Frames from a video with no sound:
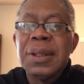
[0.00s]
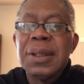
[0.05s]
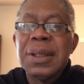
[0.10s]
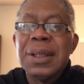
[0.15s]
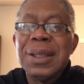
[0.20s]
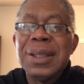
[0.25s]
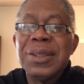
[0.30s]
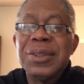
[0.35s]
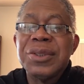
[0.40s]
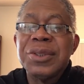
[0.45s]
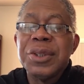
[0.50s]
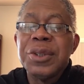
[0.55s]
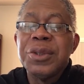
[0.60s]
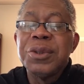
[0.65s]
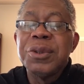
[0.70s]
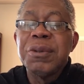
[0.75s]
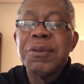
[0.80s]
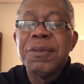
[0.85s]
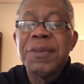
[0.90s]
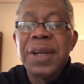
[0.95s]
His
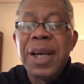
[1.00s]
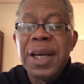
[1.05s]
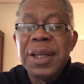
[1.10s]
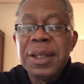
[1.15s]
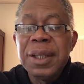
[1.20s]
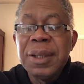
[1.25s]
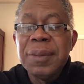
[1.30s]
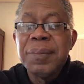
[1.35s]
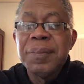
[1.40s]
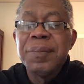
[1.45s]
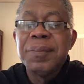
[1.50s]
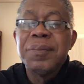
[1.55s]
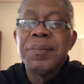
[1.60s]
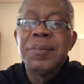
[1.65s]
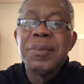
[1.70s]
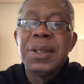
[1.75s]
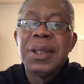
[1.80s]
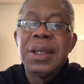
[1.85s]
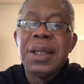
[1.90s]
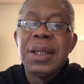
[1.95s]
sister Fanny
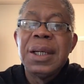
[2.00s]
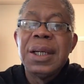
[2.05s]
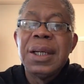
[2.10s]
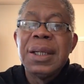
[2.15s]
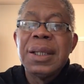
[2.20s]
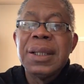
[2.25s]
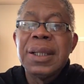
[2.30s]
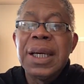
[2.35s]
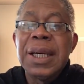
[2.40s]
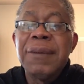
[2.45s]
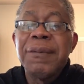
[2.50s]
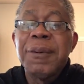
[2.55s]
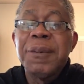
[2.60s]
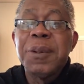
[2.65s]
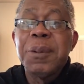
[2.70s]
gave him the